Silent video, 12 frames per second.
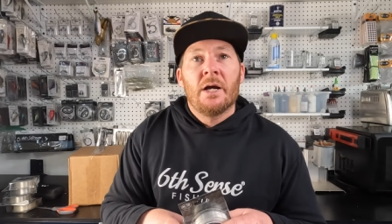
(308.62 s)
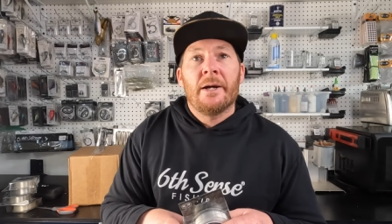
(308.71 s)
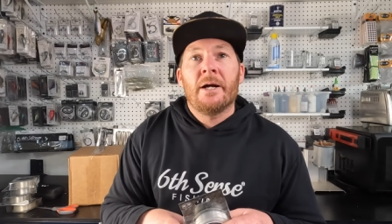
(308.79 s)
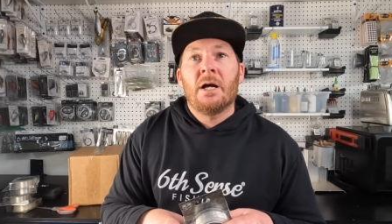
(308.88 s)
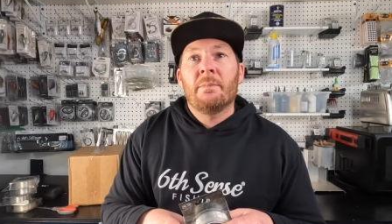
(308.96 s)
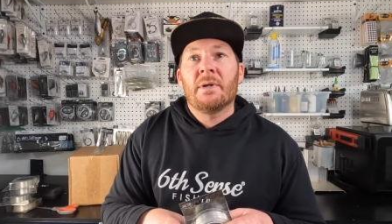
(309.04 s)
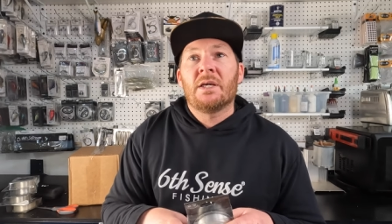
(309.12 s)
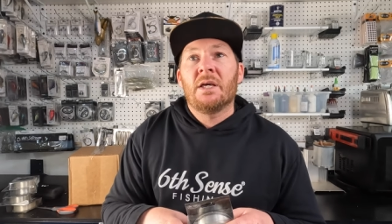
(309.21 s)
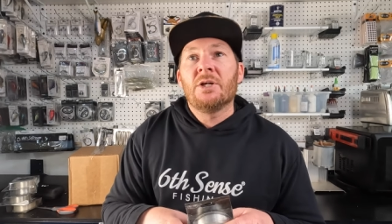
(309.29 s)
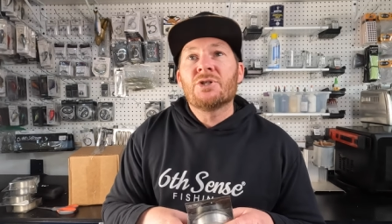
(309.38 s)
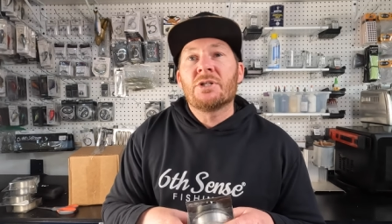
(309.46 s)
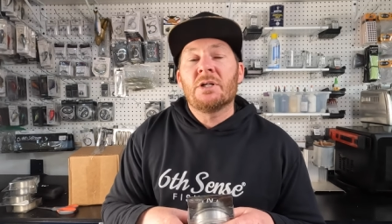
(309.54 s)

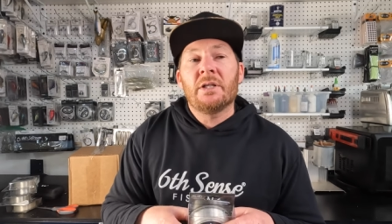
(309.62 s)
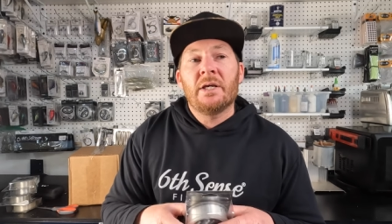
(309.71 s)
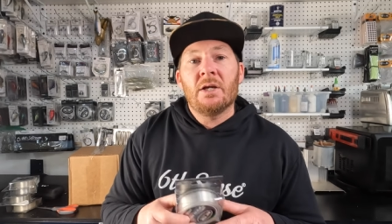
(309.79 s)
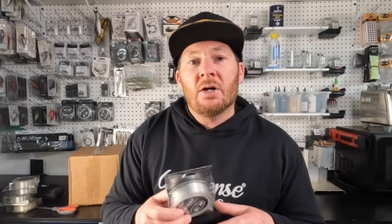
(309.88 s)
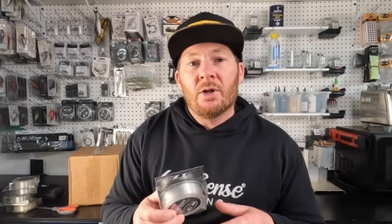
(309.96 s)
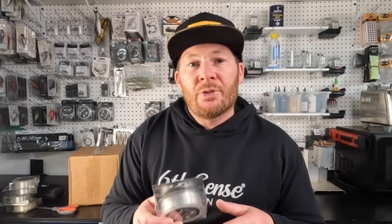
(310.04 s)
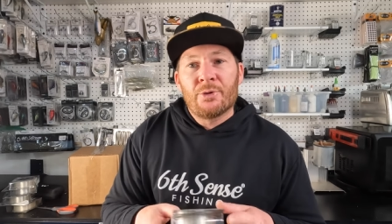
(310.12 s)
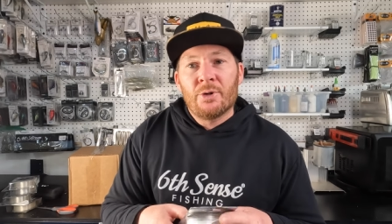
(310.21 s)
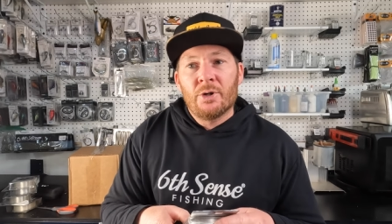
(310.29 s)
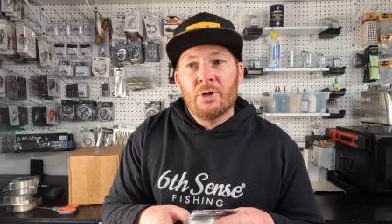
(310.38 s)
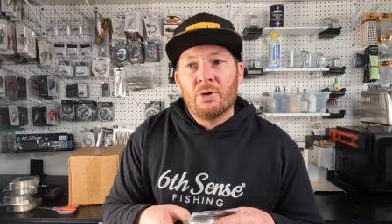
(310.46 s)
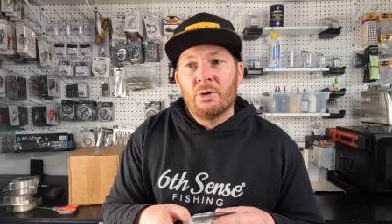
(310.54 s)
Occasionally I'll
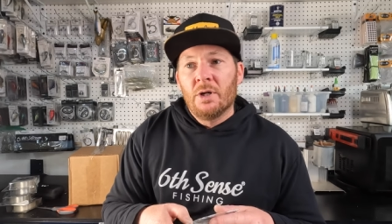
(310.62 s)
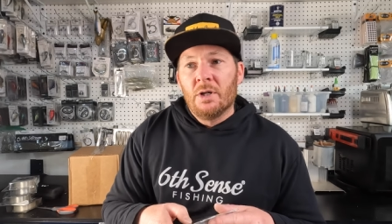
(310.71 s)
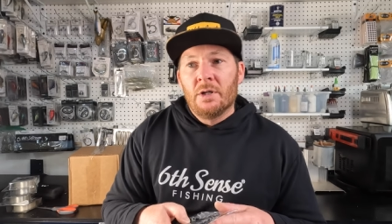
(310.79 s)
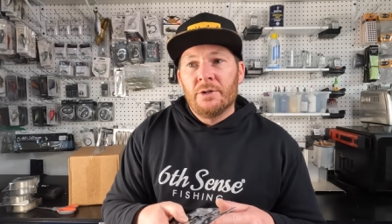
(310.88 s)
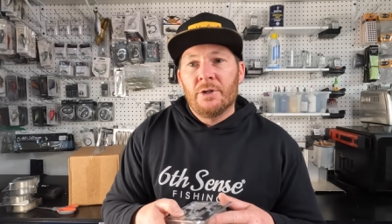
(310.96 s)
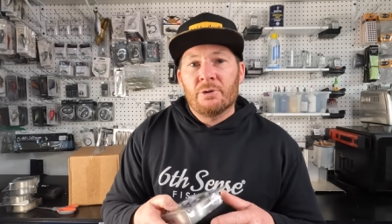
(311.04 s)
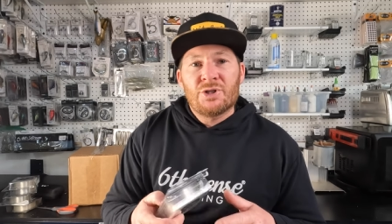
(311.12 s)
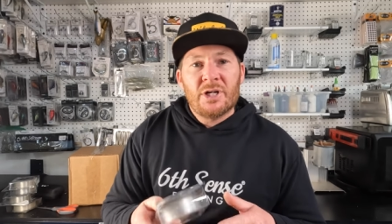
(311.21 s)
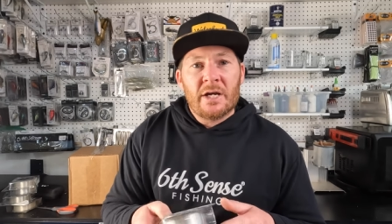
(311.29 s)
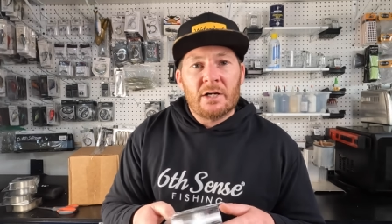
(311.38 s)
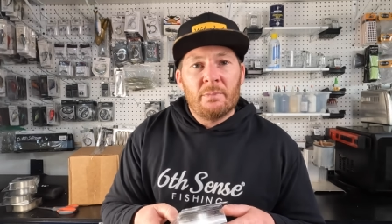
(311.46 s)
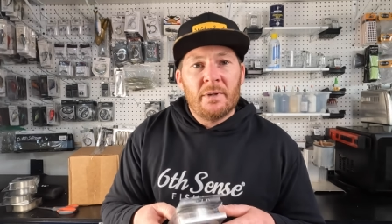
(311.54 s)
throw, you know,
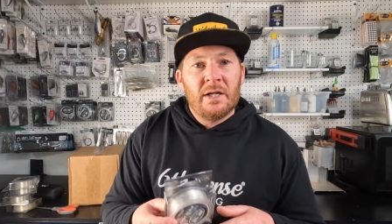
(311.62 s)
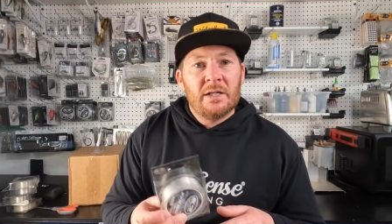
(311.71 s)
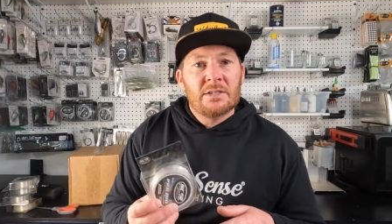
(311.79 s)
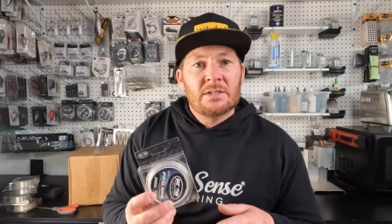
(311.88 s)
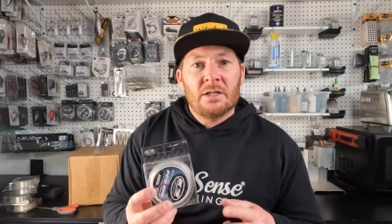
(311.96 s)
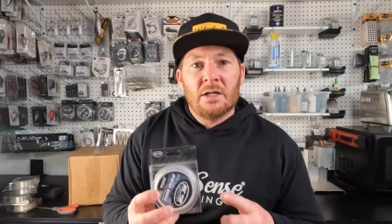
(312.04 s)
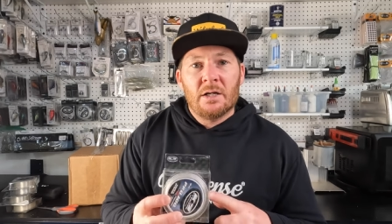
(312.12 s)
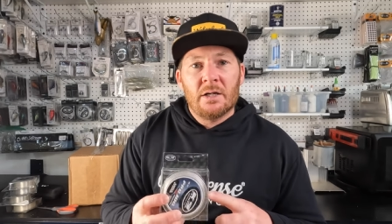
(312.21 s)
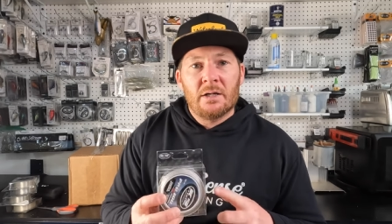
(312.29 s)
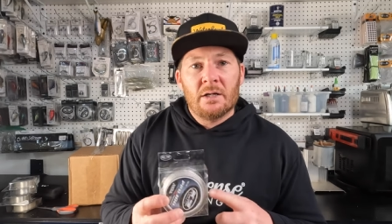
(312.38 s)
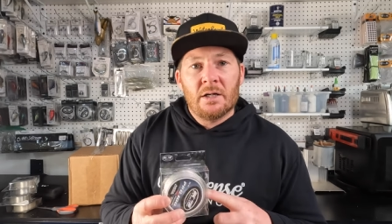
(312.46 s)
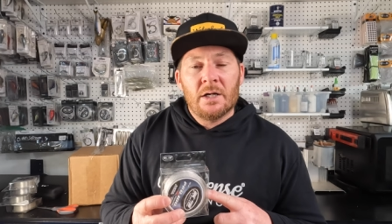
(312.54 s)
chatterbaits
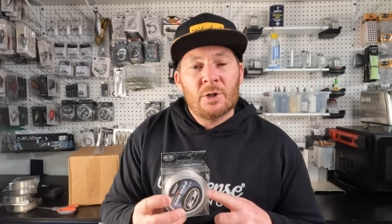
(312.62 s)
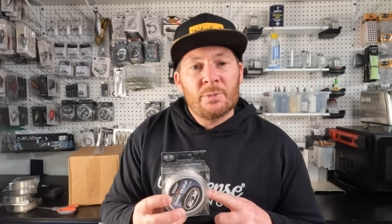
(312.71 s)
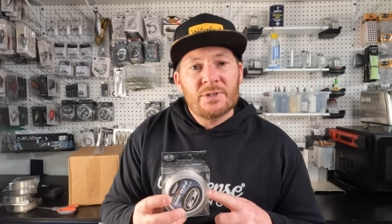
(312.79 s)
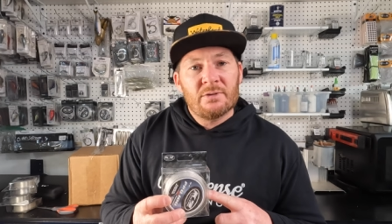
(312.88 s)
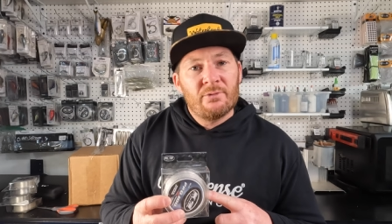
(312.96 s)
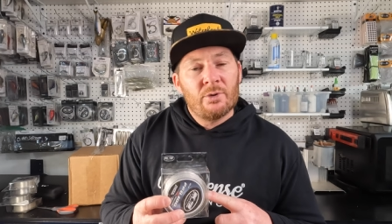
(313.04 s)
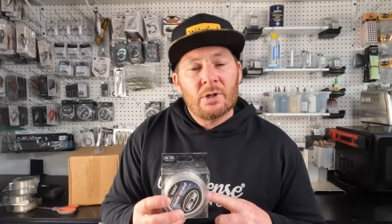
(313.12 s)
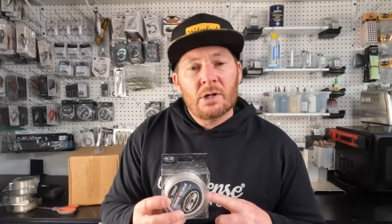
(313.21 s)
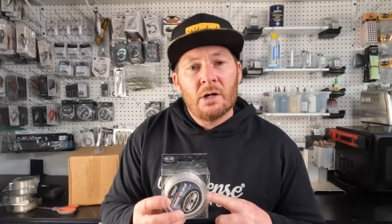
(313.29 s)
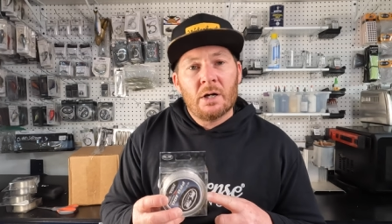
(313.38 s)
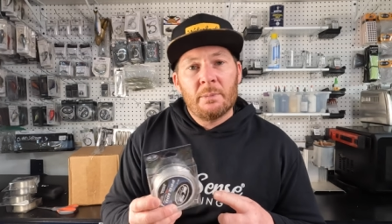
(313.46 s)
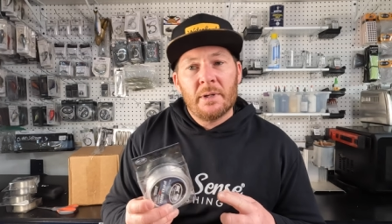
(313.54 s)
on 100%
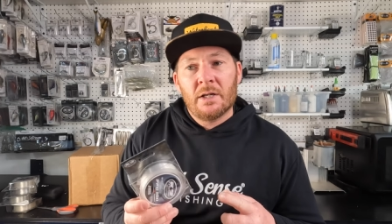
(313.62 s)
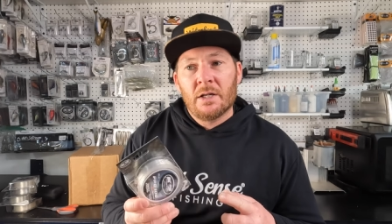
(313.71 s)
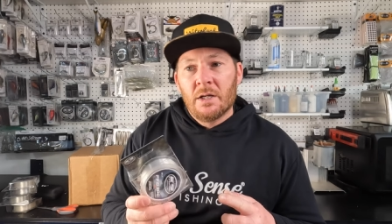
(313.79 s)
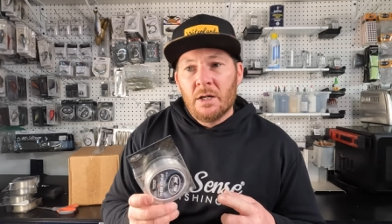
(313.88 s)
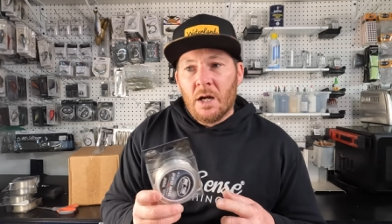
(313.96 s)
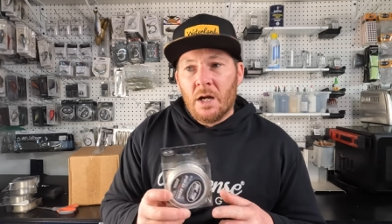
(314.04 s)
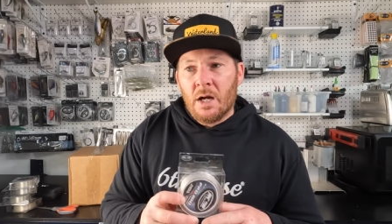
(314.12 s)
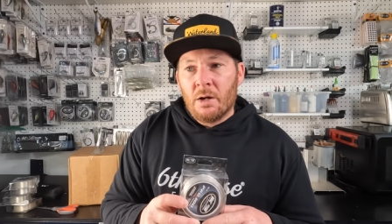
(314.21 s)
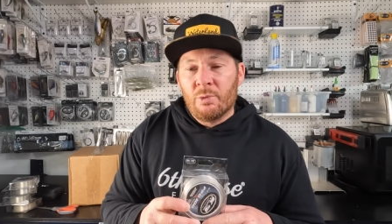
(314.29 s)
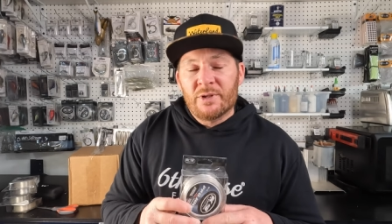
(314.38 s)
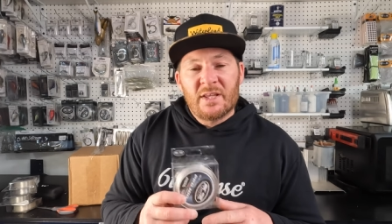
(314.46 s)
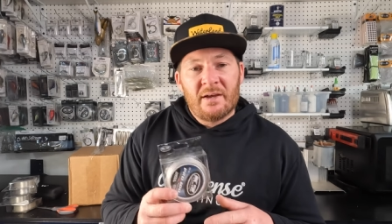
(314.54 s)

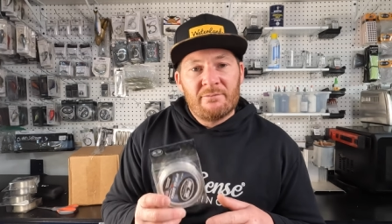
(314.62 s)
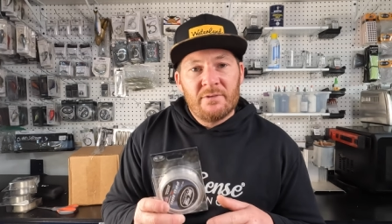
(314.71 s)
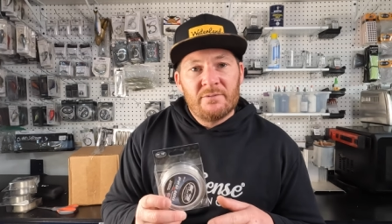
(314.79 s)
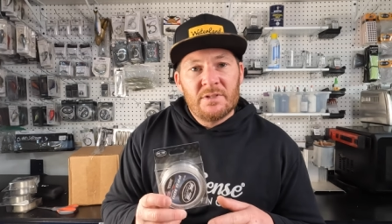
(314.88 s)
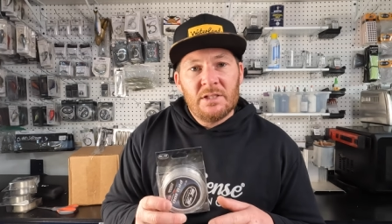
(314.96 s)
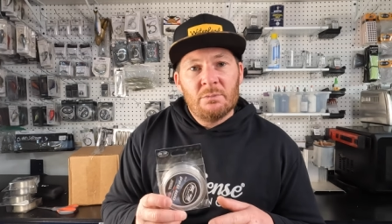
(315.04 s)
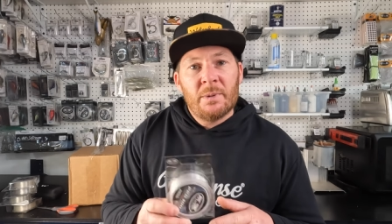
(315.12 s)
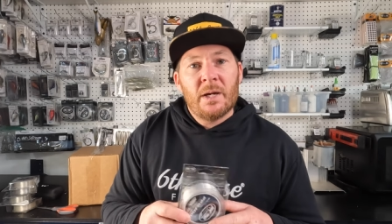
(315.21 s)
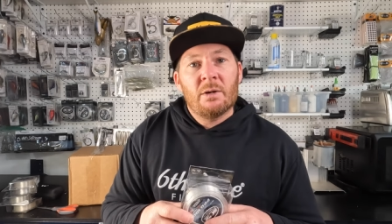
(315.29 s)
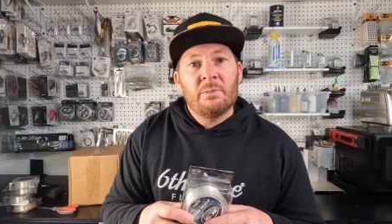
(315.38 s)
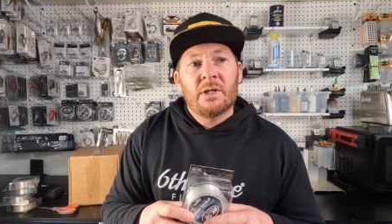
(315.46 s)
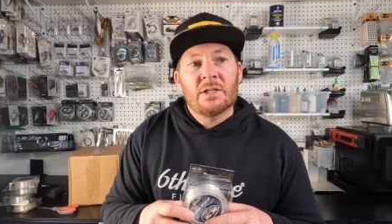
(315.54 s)
fluorocarbon with that 15
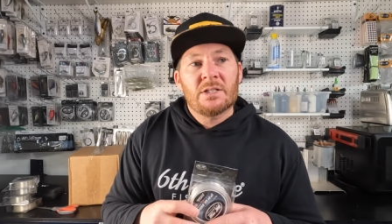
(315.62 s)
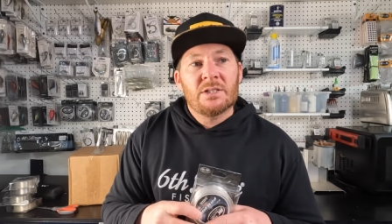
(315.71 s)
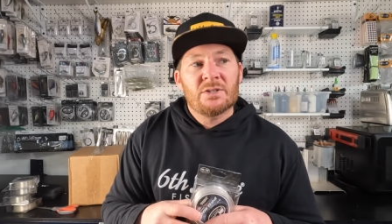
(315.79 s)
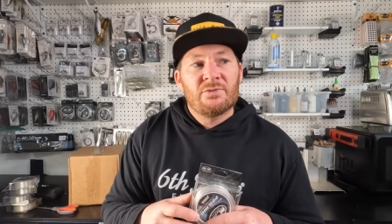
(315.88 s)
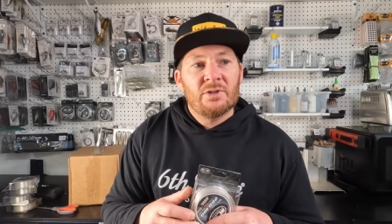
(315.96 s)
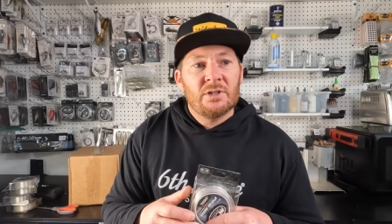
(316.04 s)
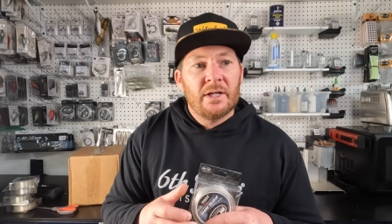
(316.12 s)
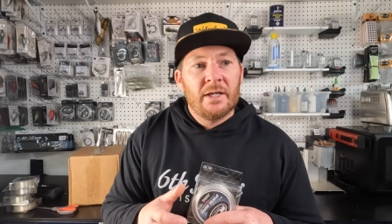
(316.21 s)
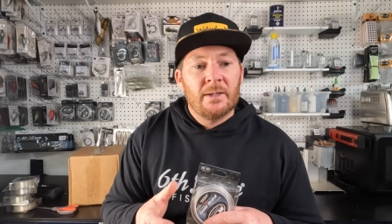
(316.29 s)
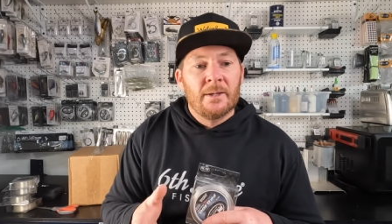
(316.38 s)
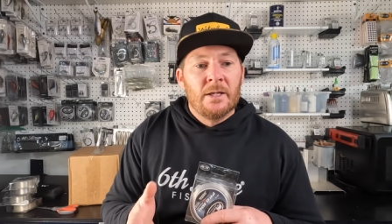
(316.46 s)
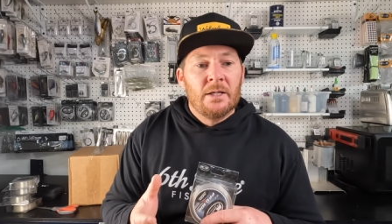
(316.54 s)
pound, because I just feel
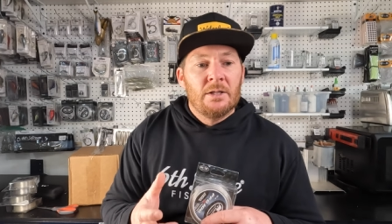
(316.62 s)
like,